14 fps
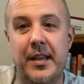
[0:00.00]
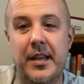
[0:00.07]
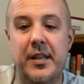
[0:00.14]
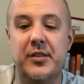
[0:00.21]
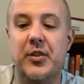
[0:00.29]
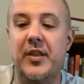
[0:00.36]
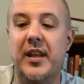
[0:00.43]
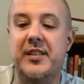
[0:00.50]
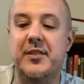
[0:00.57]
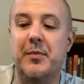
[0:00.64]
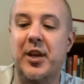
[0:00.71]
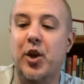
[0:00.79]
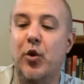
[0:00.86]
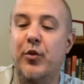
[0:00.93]
So that's my
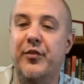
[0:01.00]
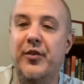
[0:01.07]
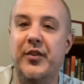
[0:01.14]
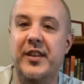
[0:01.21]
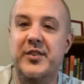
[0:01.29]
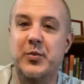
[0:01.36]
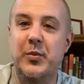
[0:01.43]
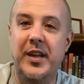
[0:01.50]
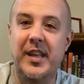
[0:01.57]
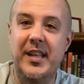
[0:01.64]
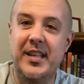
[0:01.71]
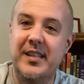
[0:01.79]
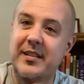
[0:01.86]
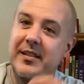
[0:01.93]
goal for this
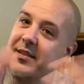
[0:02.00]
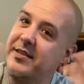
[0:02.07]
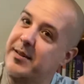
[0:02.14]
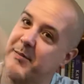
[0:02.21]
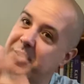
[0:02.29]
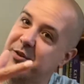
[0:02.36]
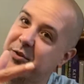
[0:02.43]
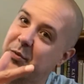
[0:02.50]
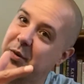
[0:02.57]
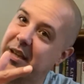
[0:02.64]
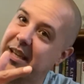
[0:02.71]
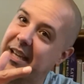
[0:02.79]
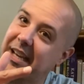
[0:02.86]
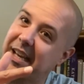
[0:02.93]
week. Something's
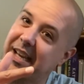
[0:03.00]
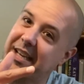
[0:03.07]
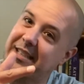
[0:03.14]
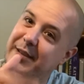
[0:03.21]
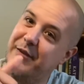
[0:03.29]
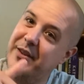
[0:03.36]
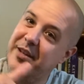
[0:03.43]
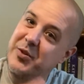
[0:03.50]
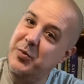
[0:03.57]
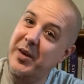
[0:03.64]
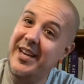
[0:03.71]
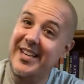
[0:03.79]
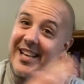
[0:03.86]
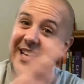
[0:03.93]
really easy for this
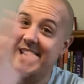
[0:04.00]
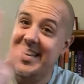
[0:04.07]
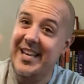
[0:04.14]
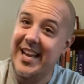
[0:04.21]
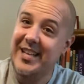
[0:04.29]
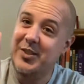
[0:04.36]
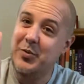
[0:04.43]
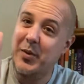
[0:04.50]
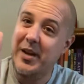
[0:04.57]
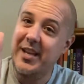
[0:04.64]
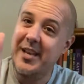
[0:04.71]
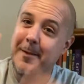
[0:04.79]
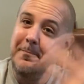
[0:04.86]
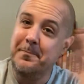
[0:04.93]
week. Next
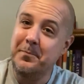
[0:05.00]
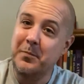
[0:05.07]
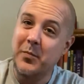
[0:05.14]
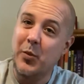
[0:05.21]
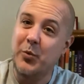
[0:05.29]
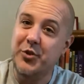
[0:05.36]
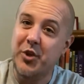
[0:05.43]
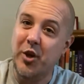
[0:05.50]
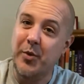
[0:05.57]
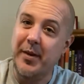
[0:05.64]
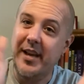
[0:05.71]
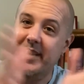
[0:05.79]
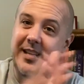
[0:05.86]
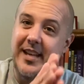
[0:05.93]
week, we'll talk about
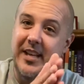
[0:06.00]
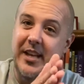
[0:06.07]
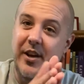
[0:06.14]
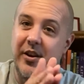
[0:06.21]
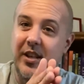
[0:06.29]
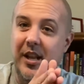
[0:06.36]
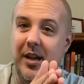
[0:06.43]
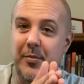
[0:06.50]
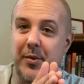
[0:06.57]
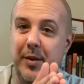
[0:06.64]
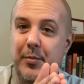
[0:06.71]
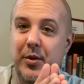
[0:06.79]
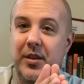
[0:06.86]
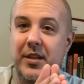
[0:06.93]
how to take care of library
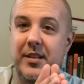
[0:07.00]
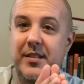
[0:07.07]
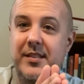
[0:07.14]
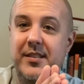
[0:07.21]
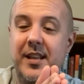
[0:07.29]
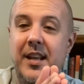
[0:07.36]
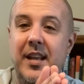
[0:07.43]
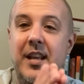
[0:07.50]
books.